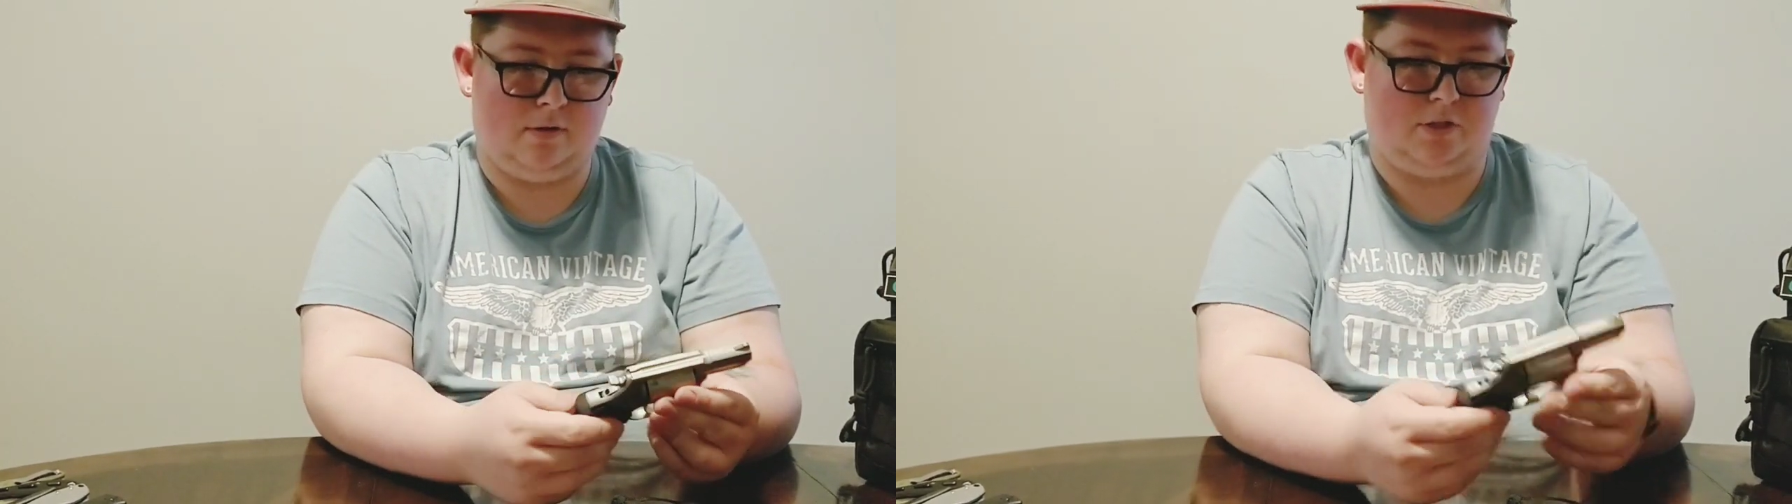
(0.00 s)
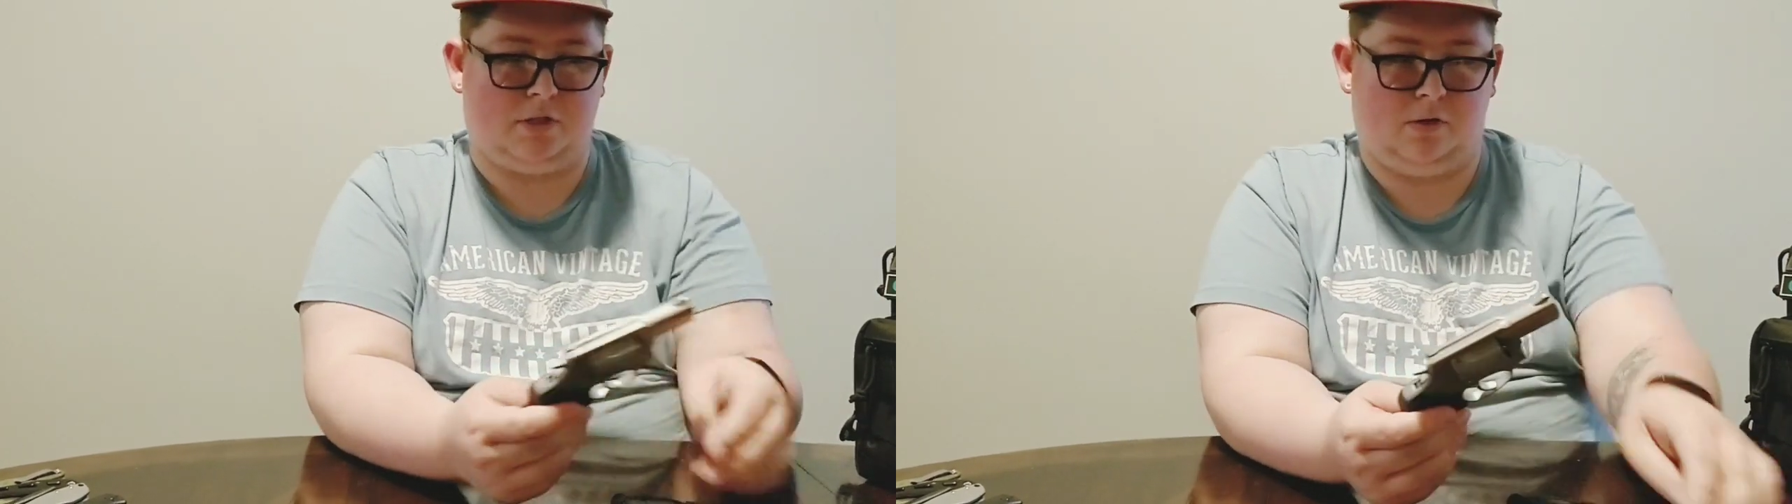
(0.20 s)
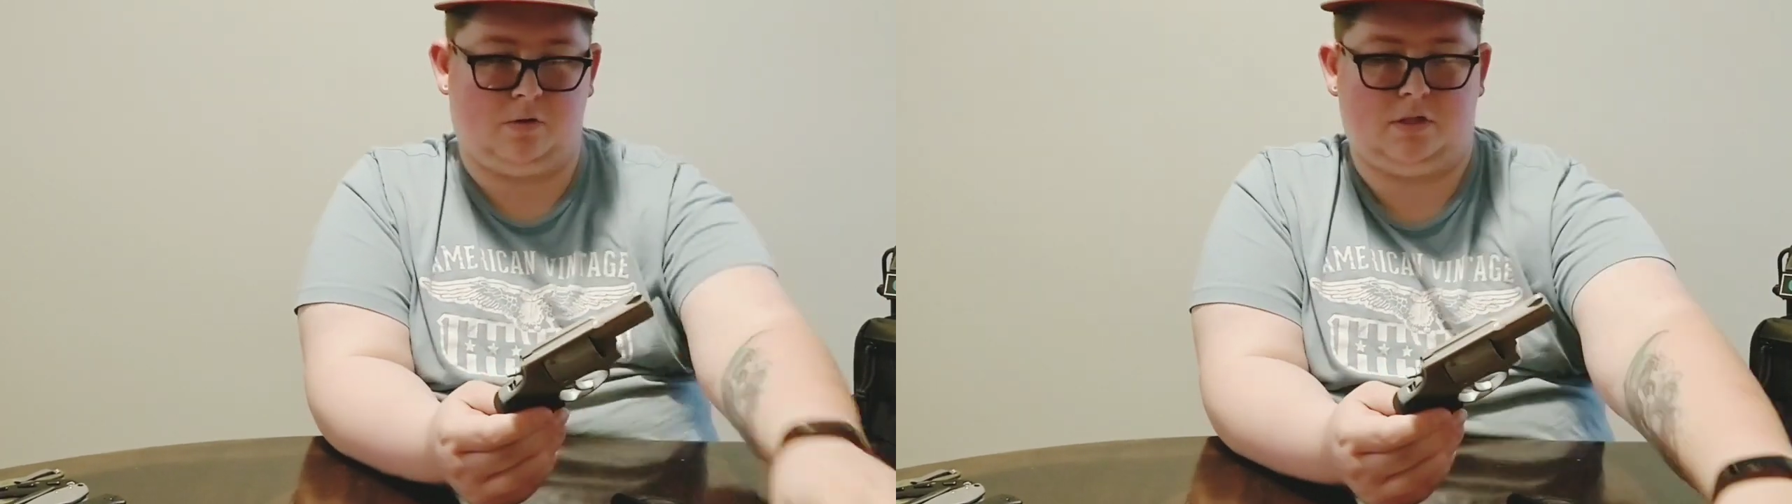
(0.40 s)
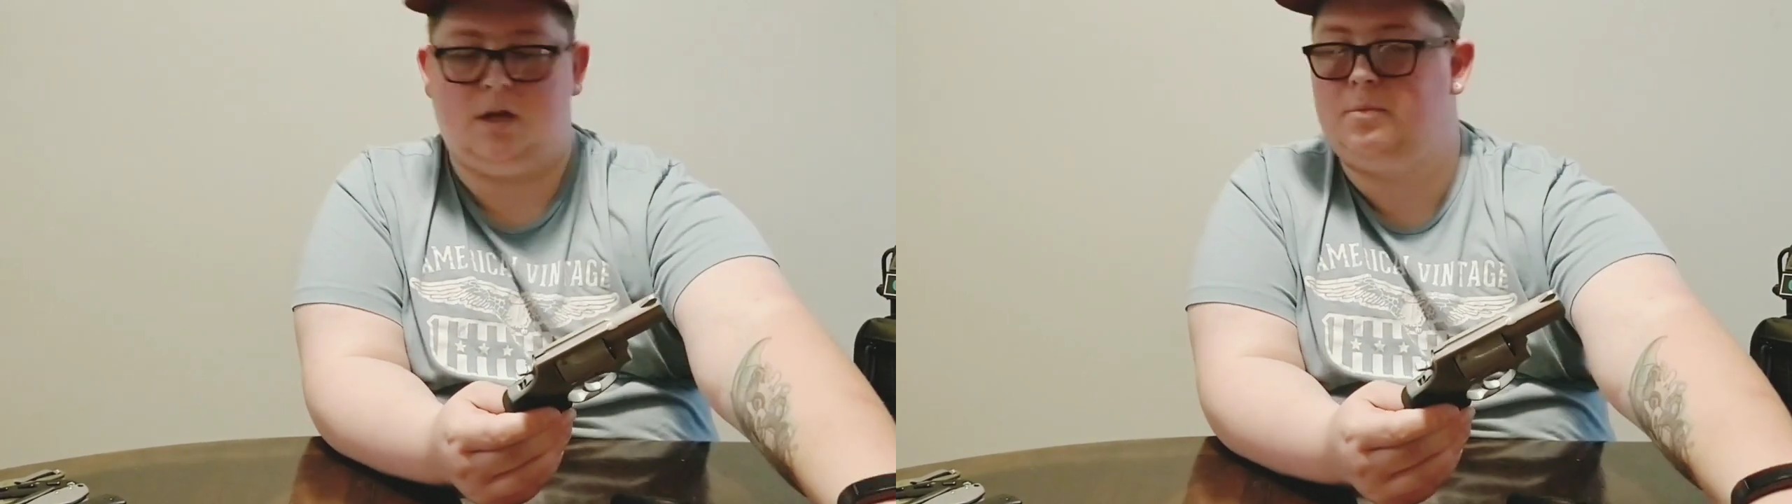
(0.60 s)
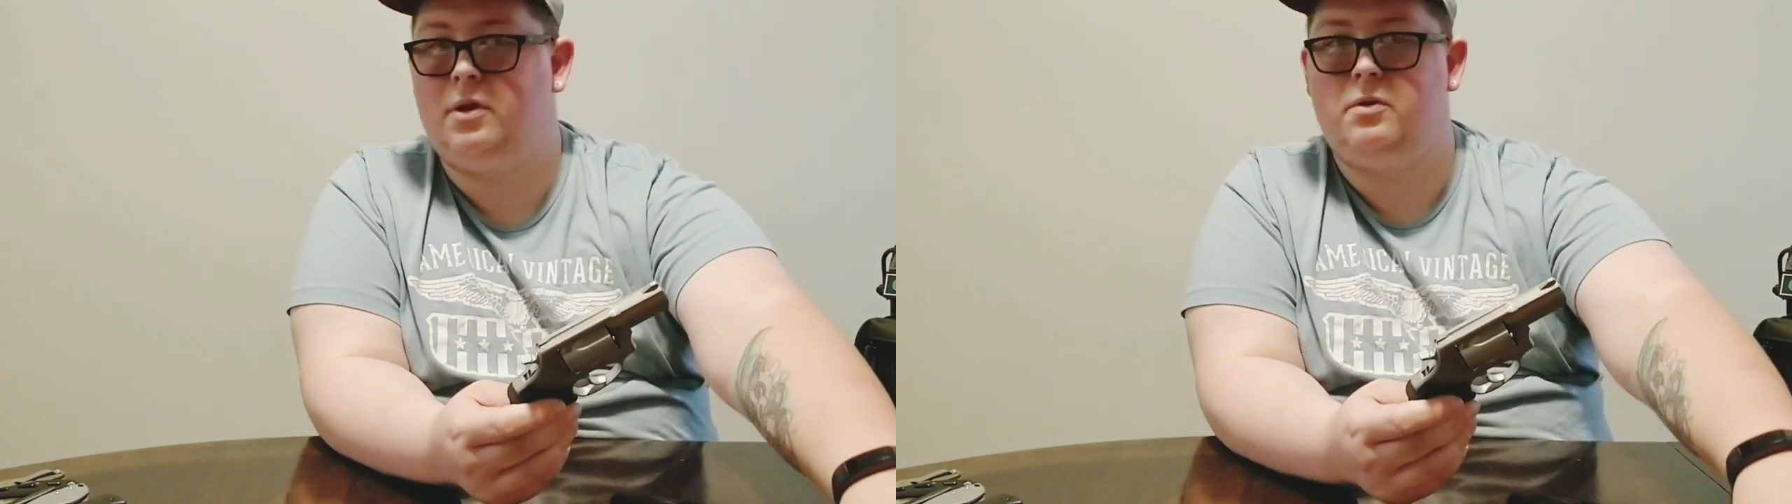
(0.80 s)
just a little
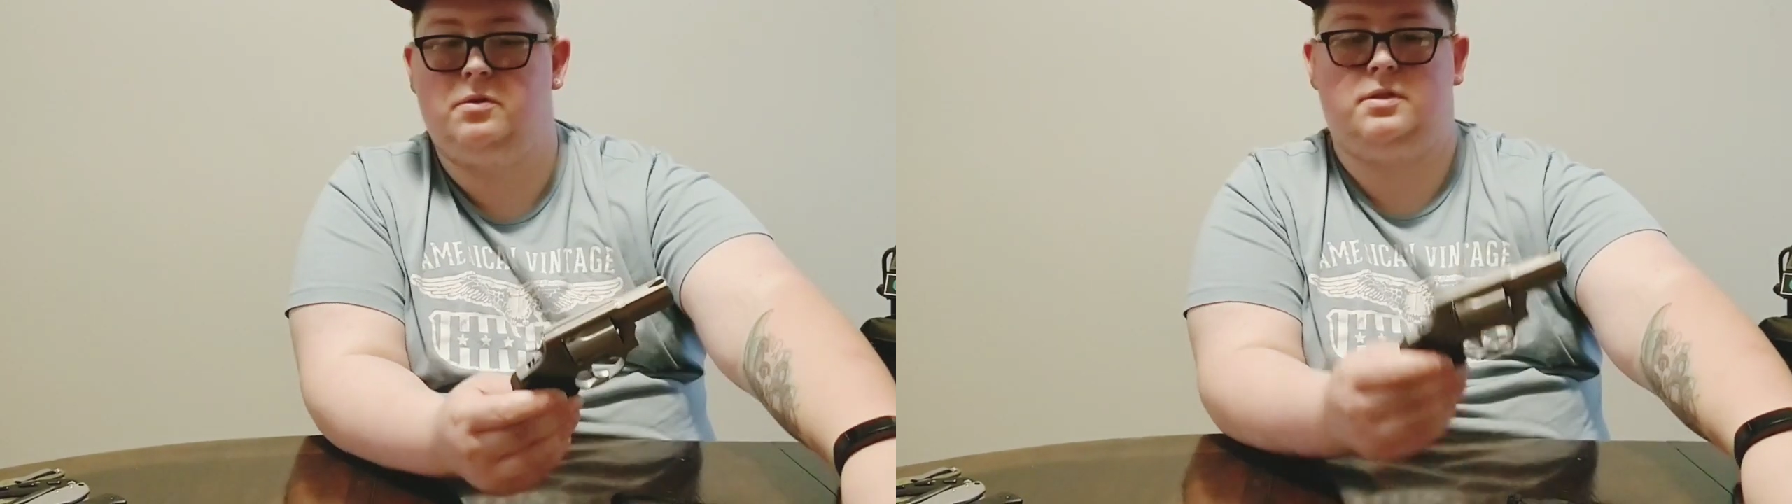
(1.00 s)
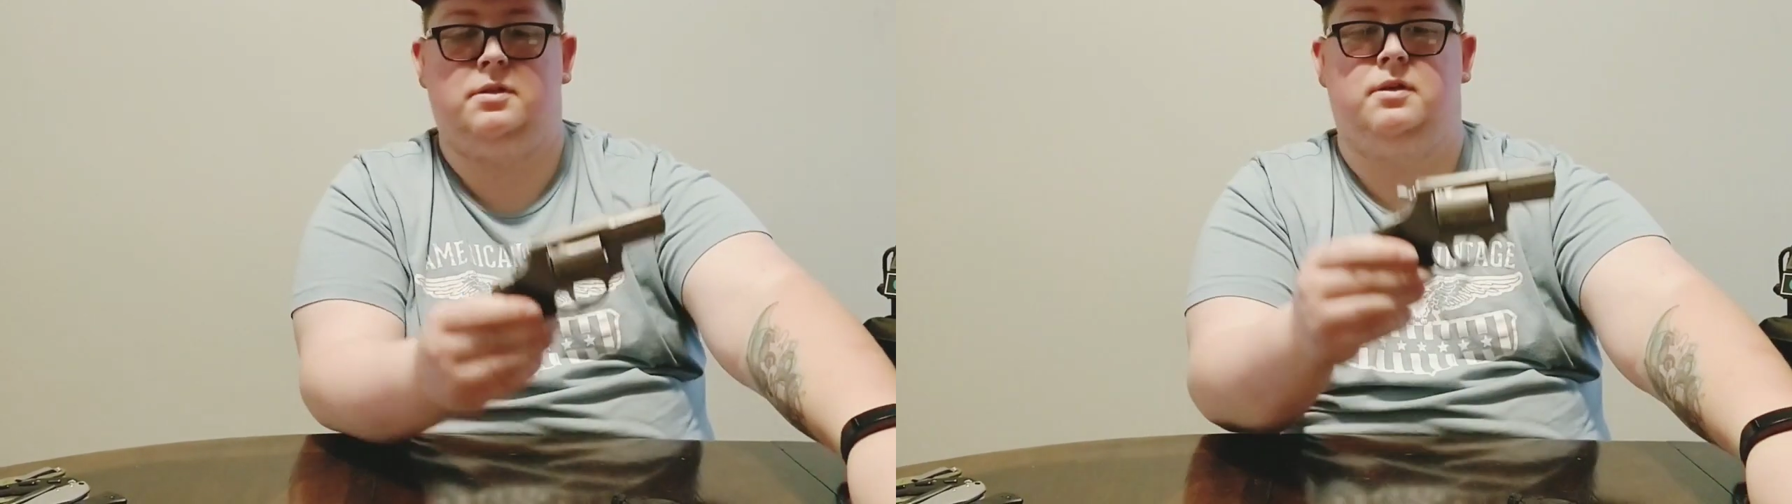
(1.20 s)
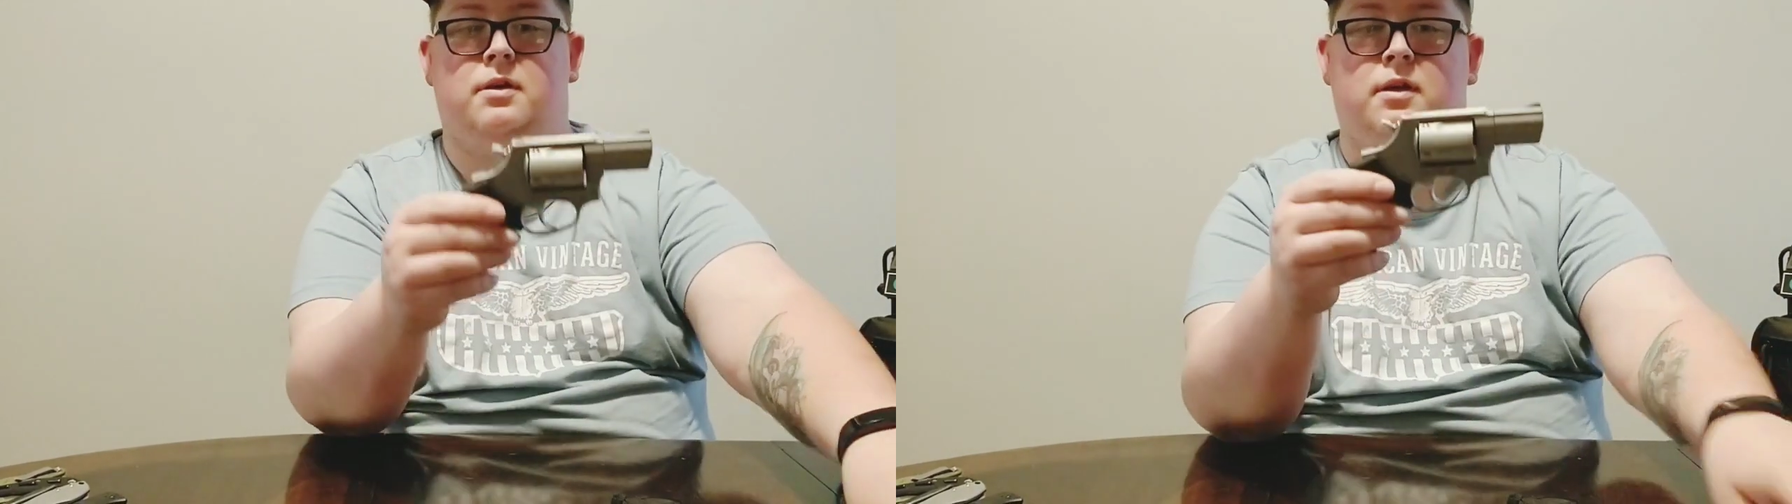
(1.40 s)
snub nose.